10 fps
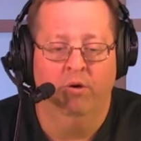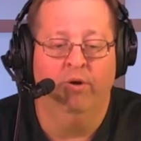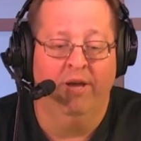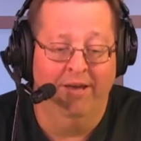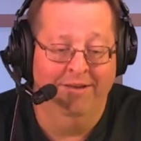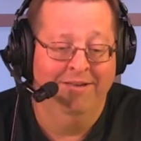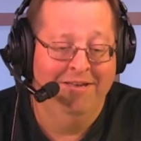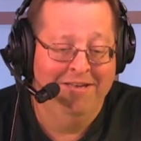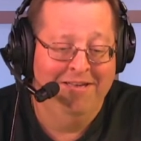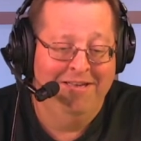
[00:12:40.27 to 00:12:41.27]
Okay.
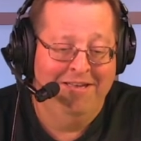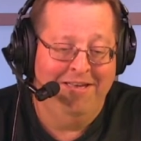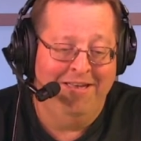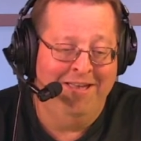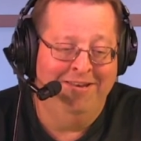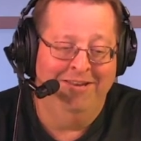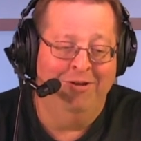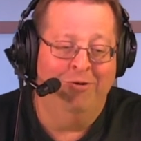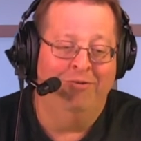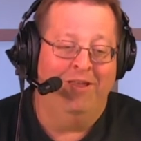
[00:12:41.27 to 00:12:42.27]
And,
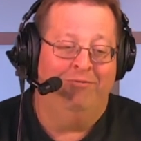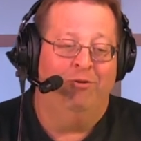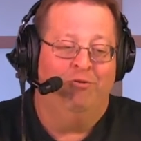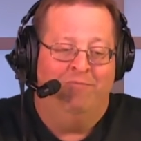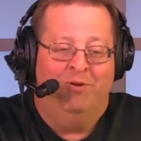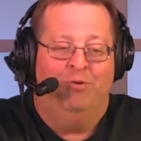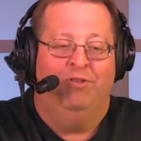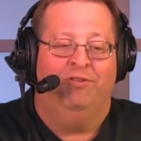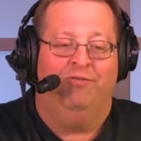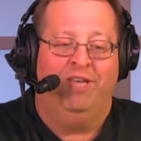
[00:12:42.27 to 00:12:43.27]
so you've been
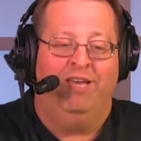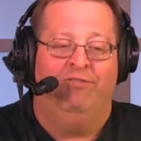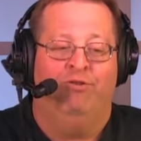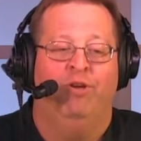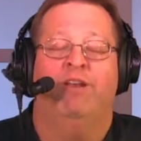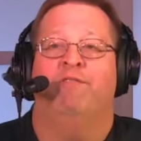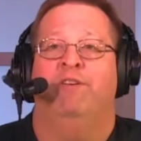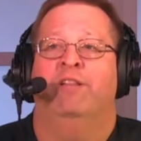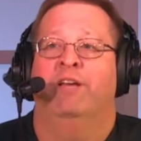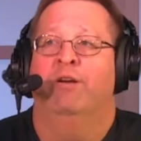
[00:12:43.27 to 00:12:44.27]
doing this for years and you get a
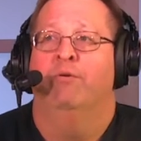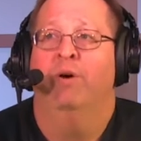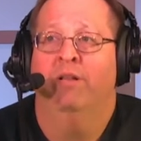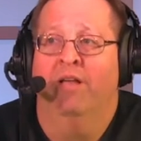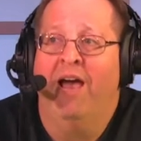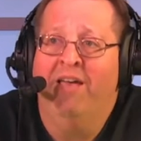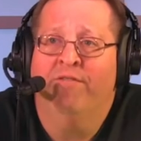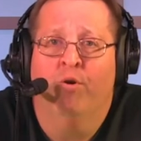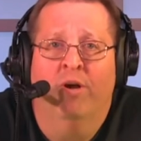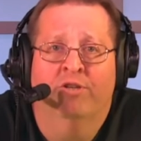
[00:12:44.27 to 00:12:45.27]
feeling. Well, I have
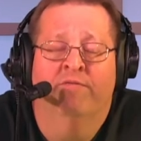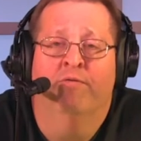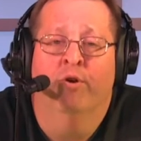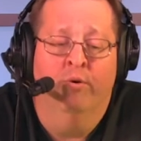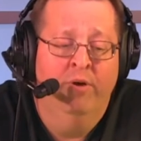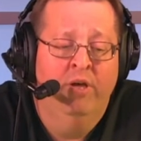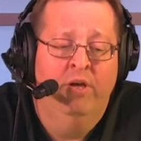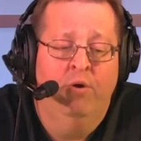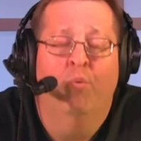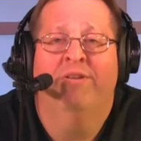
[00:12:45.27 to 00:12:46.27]
a question for you.
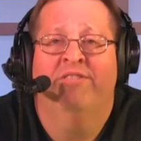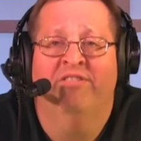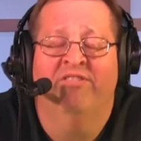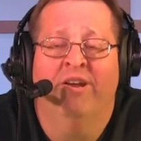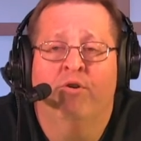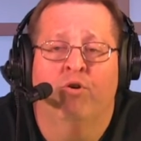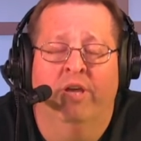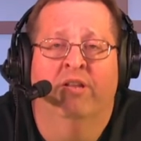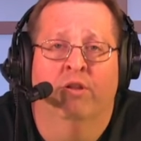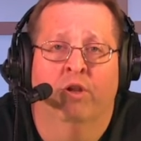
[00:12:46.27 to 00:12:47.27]
What does a serial
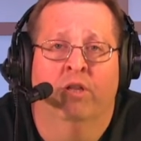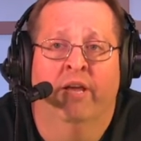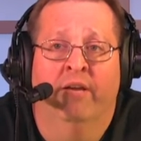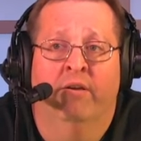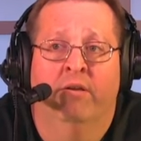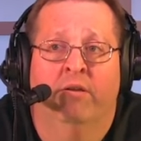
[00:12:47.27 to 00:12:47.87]
killer look like?